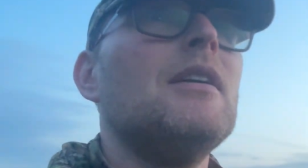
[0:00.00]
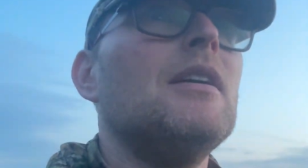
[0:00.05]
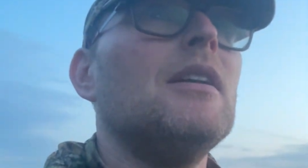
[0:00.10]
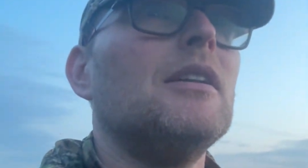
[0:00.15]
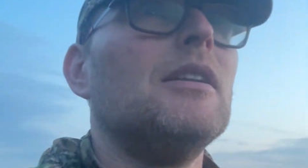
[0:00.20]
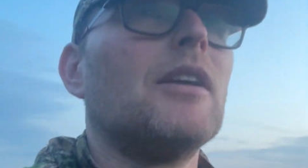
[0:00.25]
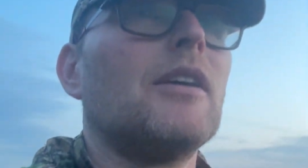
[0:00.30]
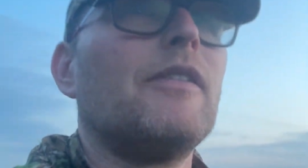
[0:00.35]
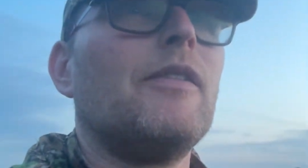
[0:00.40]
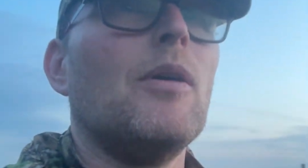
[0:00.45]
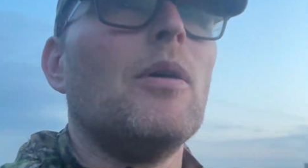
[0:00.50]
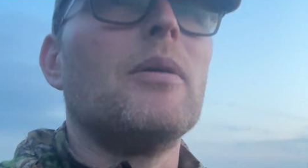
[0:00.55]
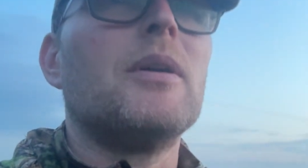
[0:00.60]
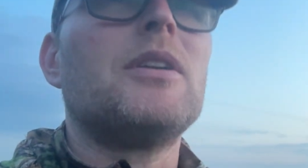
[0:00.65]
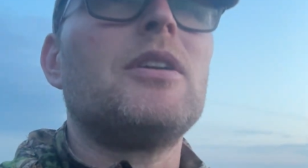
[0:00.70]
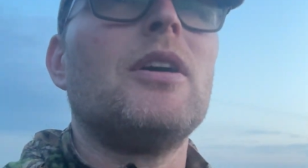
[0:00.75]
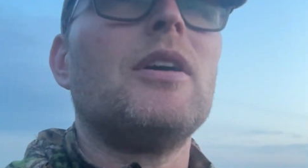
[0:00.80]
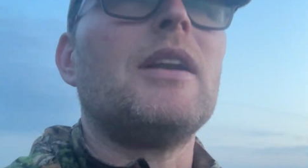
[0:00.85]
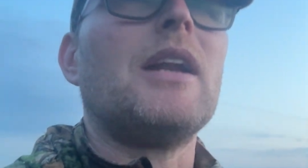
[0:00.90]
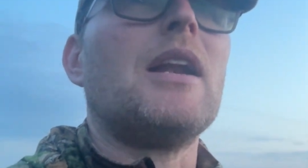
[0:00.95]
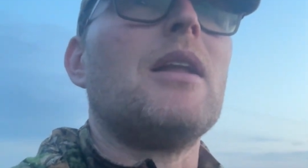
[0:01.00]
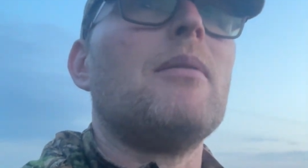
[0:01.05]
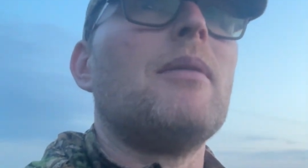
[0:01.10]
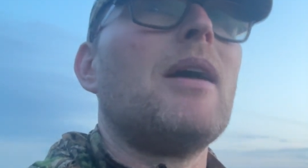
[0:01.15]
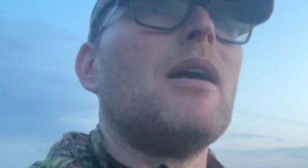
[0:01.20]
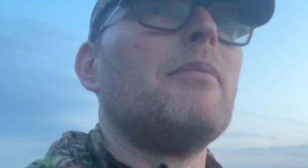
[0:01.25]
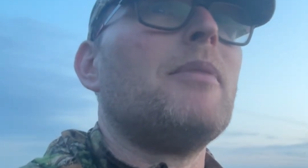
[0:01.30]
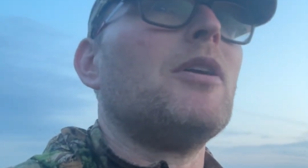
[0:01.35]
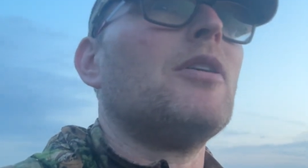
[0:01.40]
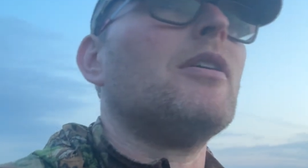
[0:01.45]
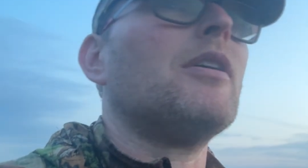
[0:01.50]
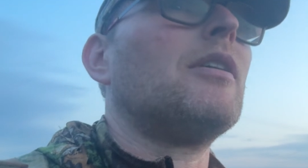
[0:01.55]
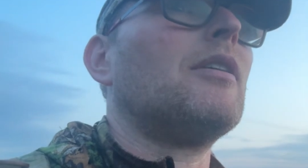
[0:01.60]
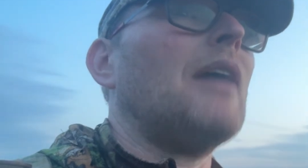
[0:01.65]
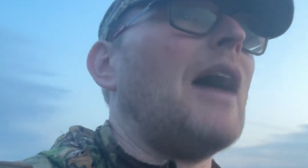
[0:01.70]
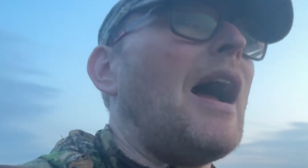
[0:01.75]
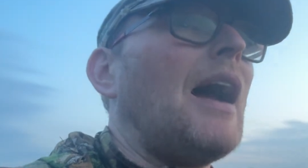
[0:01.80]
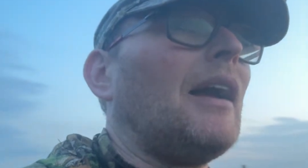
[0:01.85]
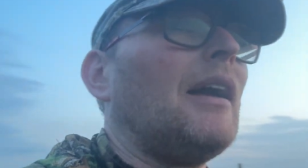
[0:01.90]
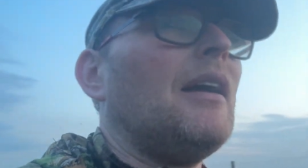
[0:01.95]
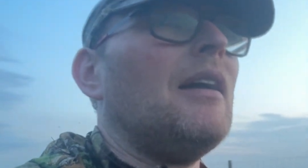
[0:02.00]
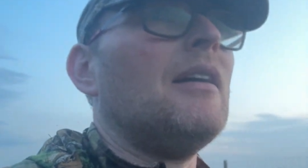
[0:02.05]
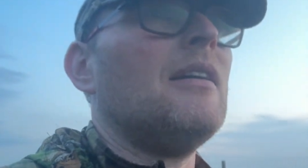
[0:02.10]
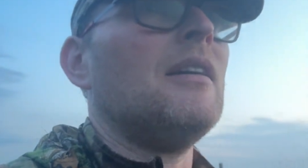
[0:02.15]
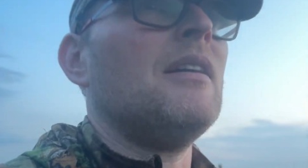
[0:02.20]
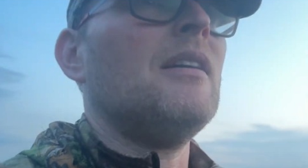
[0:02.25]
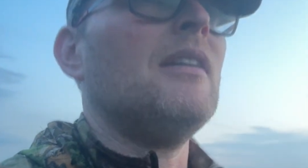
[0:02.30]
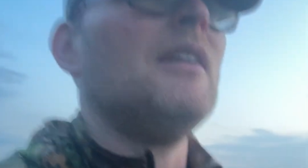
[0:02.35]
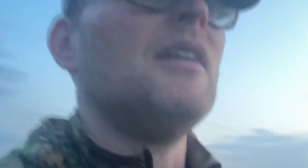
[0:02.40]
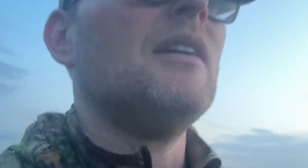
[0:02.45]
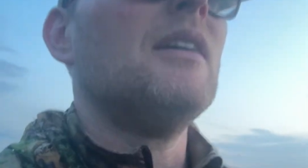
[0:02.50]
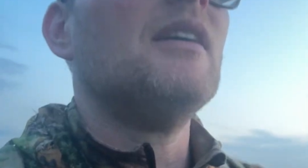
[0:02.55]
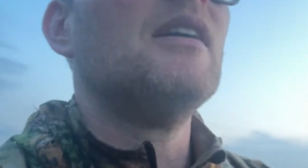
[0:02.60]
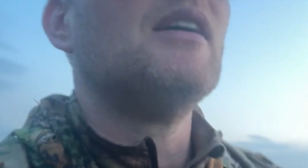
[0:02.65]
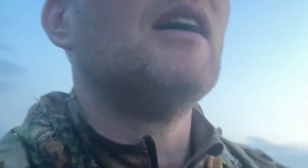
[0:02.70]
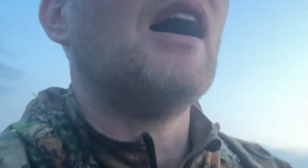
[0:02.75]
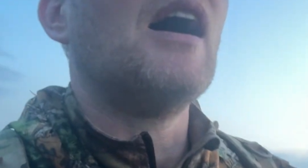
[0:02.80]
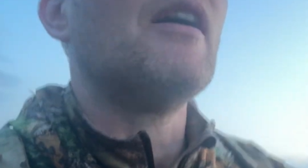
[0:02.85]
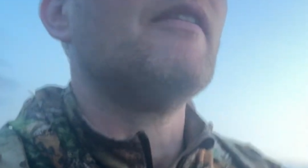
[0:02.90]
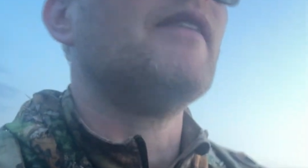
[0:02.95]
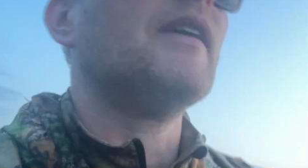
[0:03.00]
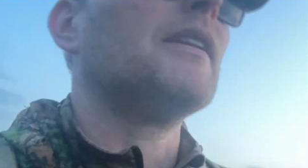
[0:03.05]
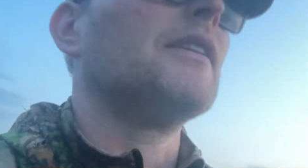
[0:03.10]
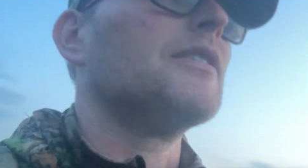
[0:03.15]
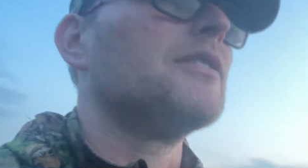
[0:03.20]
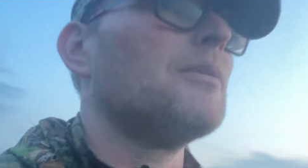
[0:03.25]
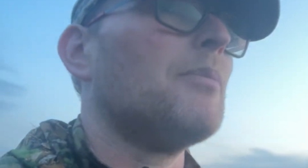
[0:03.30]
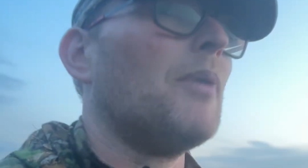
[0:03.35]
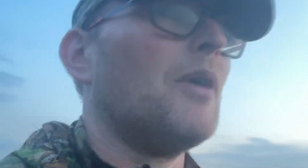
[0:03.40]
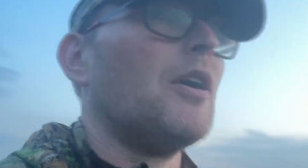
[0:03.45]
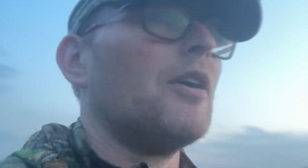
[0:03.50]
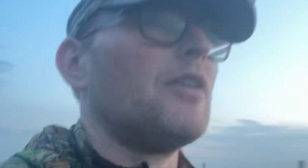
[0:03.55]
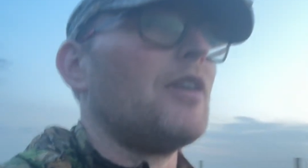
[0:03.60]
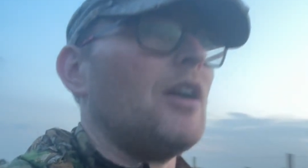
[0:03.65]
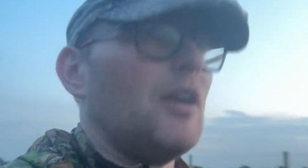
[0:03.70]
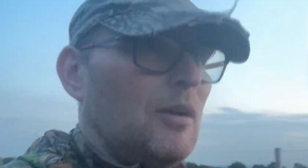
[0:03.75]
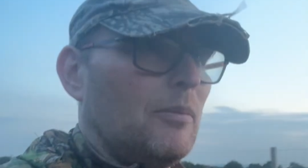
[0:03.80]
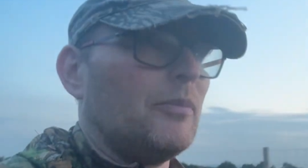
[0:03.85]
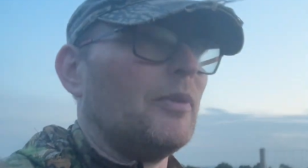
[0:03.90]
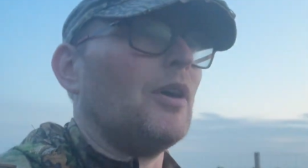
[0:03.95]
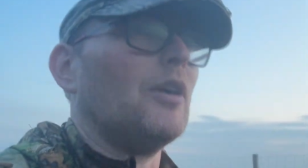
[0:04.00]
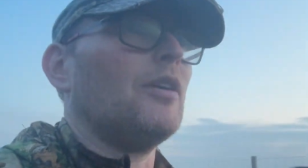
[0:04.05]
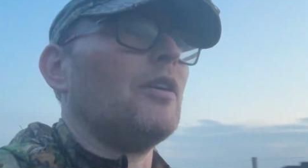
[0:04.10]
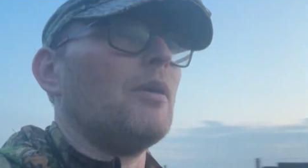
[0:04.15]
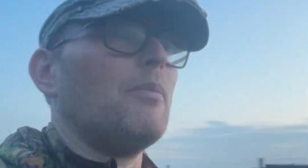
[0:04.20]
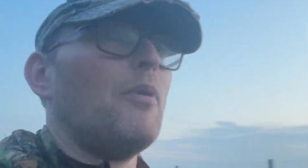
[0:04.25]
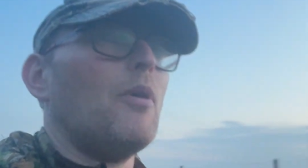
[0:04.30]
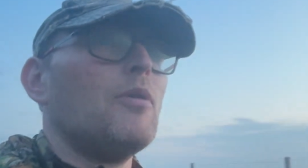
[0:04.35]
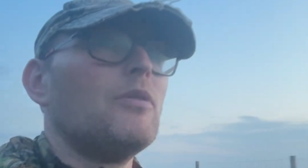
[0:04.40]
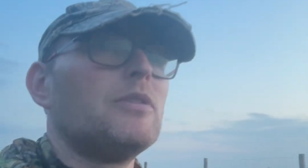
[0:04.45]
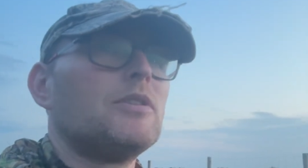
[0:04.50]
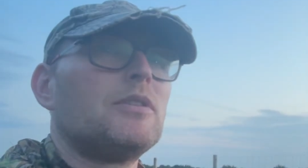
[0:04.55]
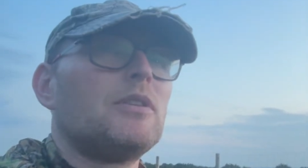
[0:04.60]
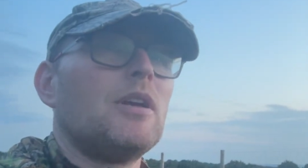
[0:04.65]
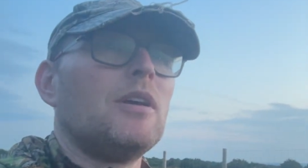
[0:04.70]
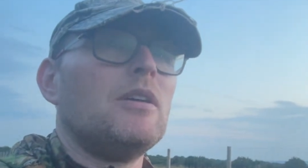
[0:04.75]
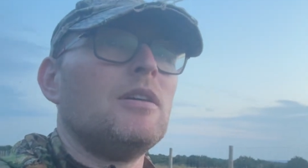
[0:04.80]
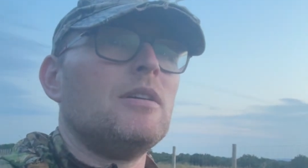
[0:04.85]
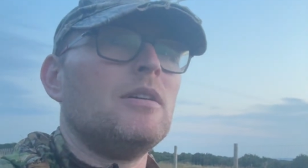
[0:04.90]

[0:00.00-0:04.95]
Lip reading: Look forward to it. Anyway, it'll be good crack. I think there's a barn owl up there on a post.